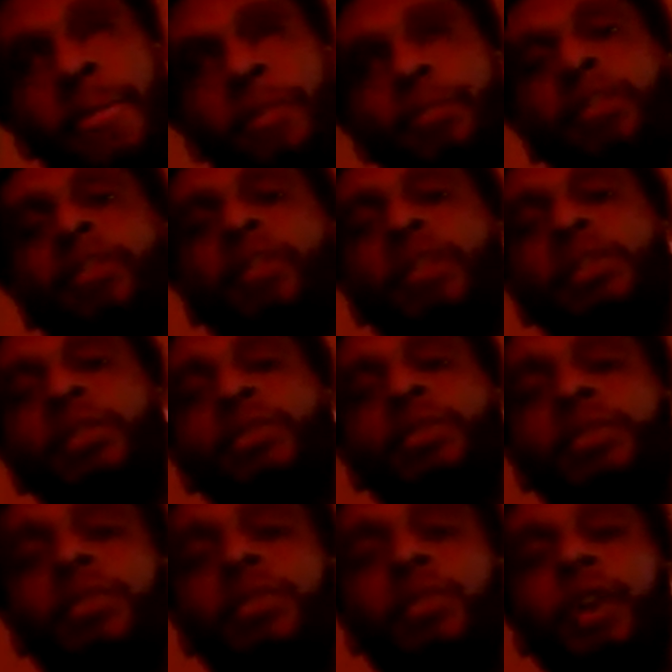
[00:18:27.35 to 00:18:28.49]
you already
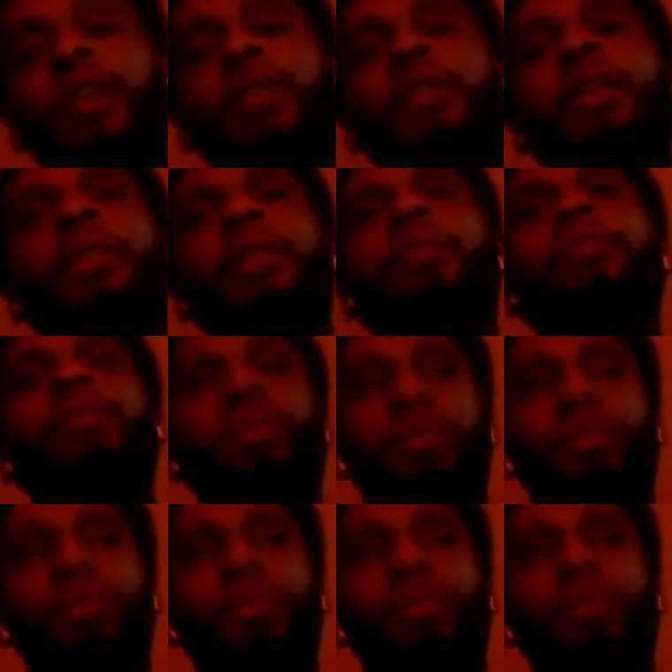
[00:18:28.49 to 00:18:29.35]
was around the label,